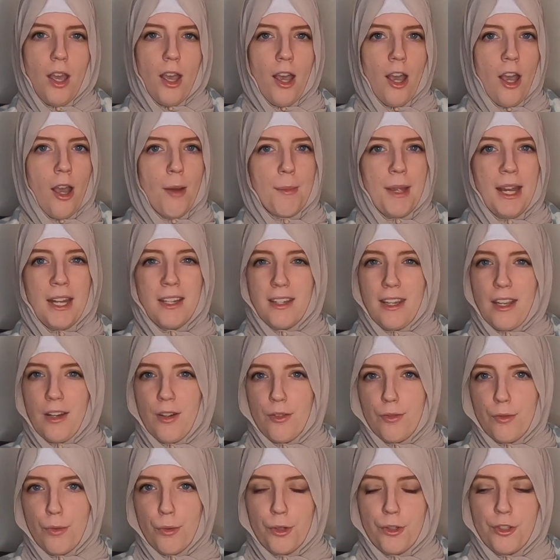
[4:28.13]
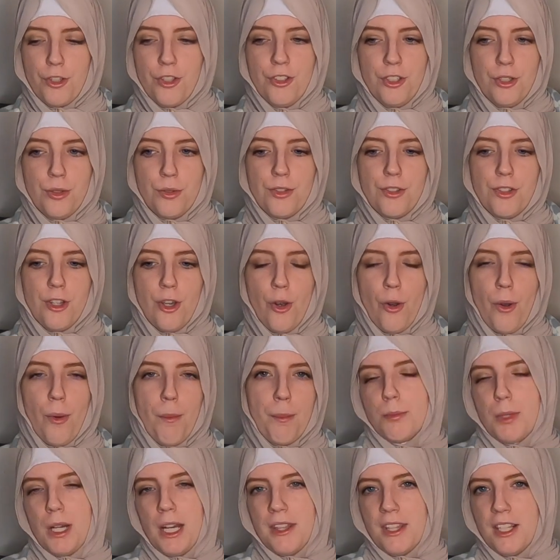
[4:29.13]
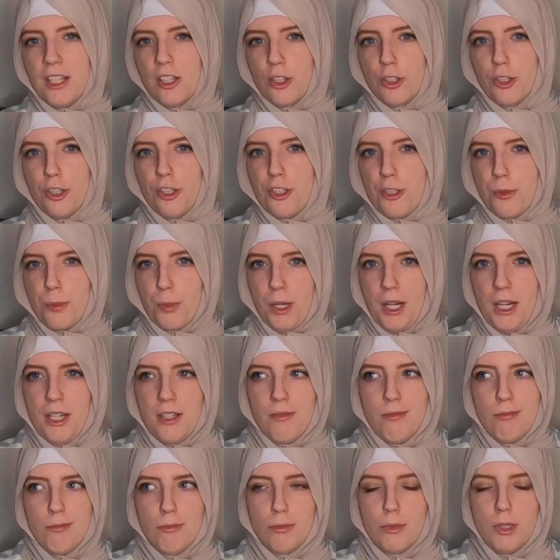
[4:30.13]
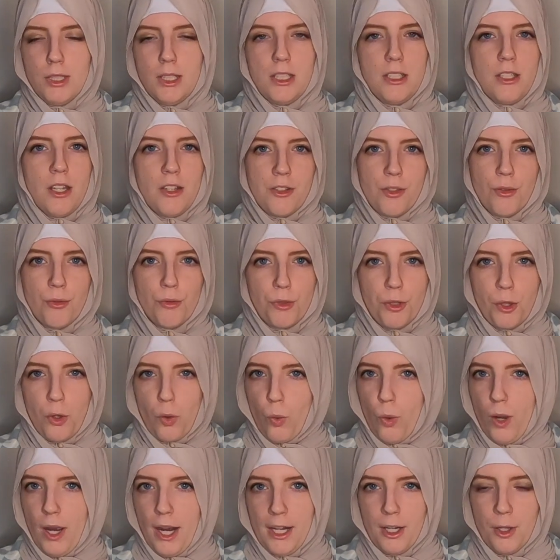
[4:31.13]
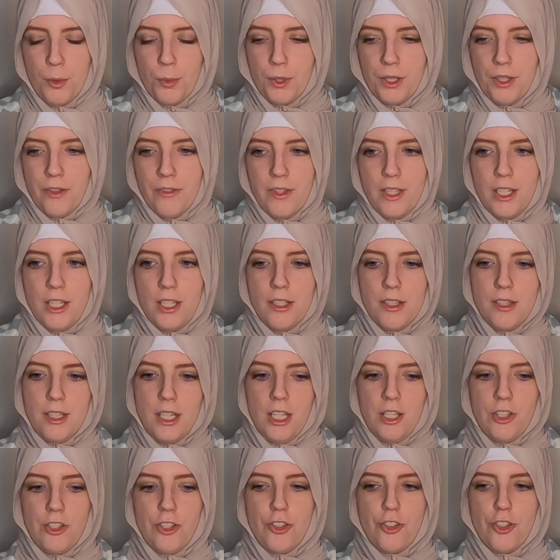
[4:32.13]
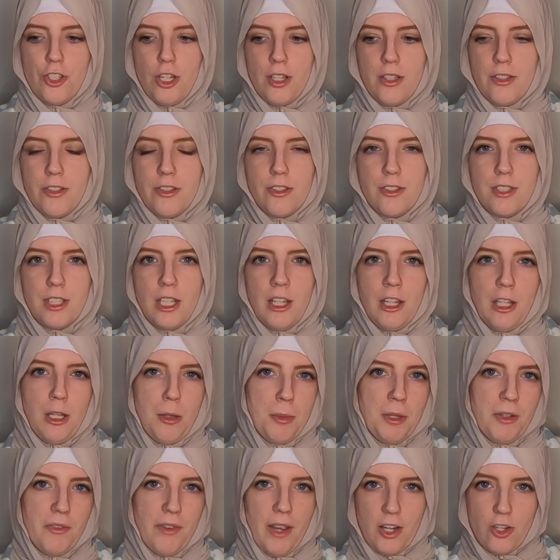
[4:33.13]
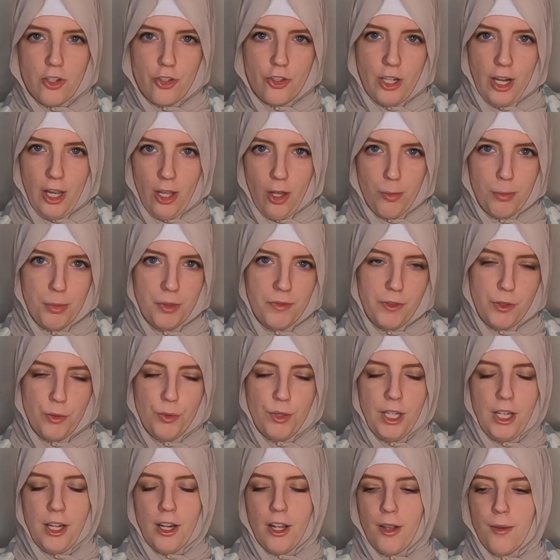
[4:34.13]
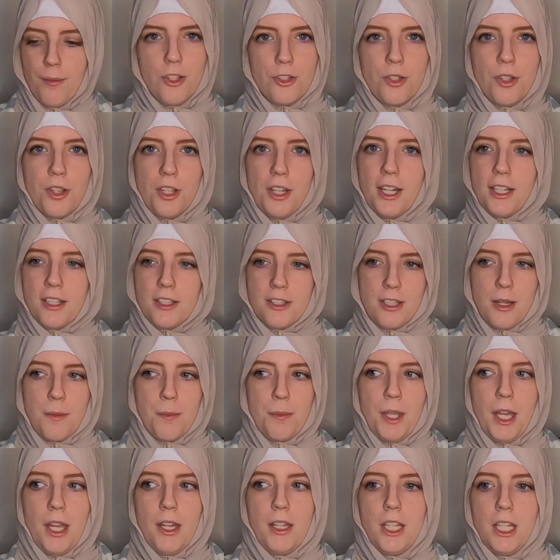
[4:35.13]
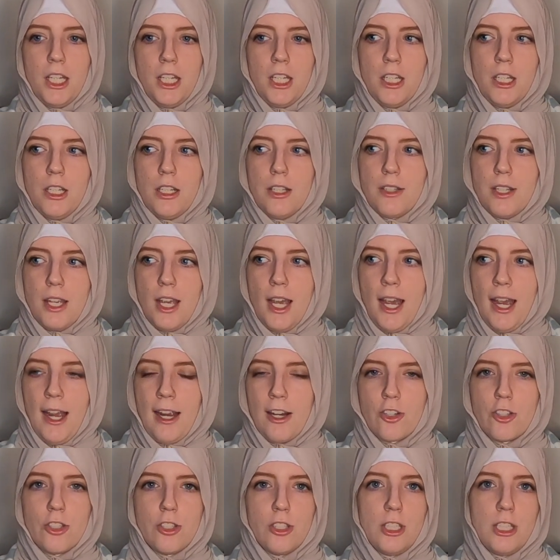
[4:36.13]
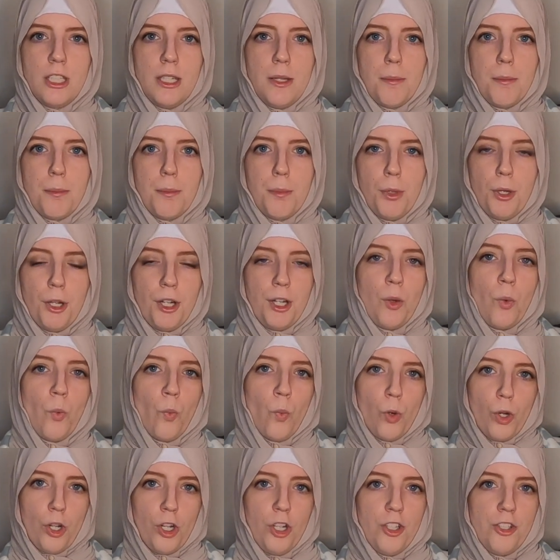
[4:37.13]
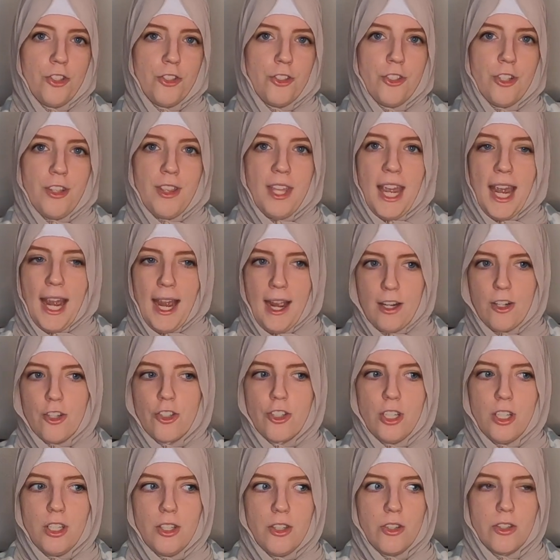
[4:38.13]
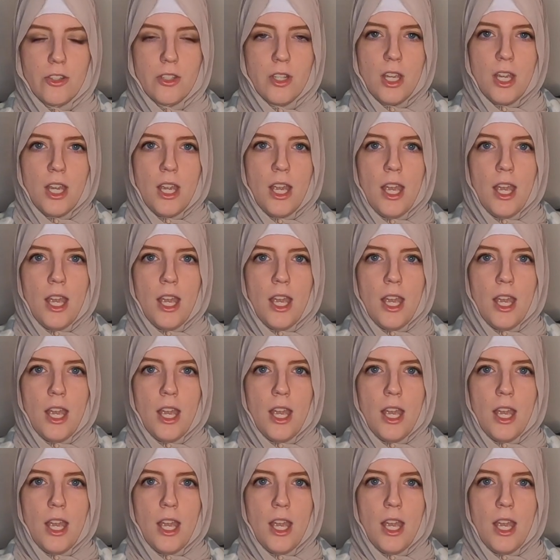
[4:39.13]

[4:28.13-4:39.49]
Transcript: And can afford to do so. But I think learning to pray really doesn't require one of these. It's just a little bit of extra help if you need it. So the next step then is actually putting words to the actions.